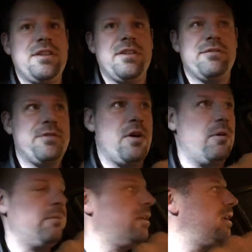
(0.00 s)
to the
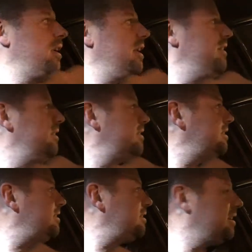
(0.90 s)
film, and there
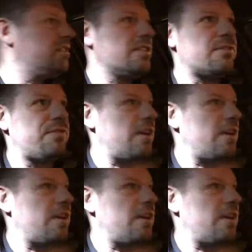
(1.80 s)
just